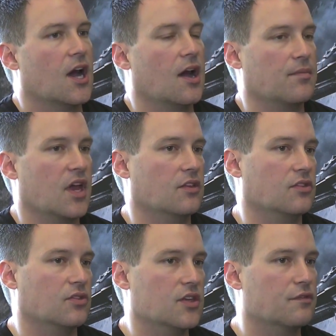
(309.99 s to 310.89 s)

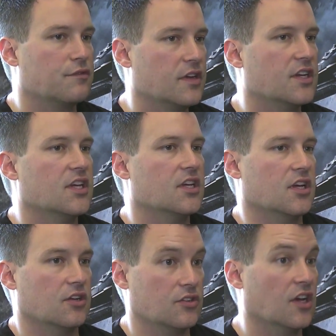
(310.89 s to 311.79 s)
And the
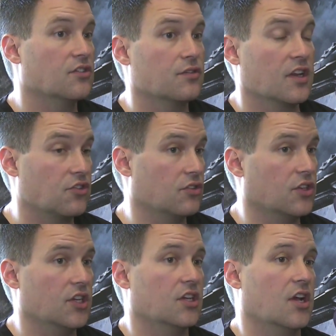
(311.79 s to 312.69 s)
Infinity does
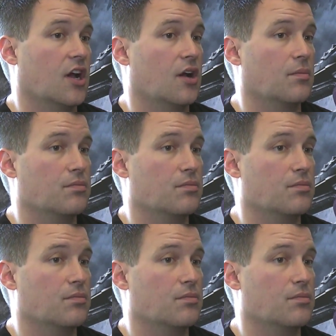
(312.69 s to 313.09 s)
eventually